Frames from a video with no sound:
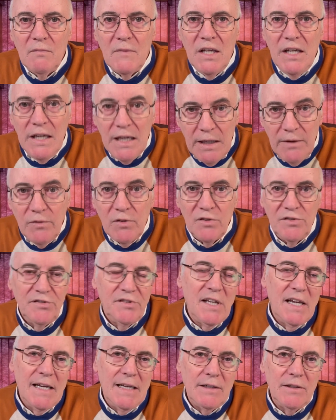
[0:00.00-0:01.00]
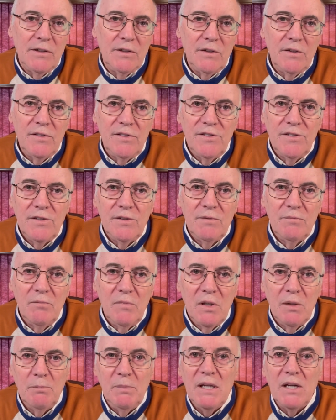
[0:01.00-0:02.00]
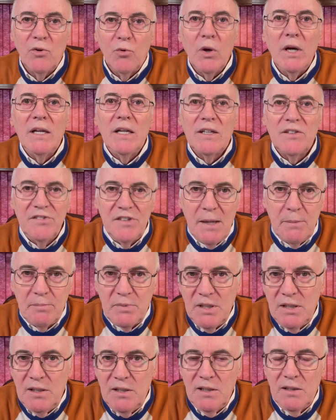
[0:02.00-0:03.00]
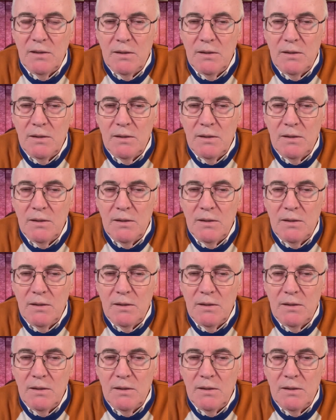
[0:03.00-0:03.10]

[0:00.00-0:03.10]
evil standards being quite accepted.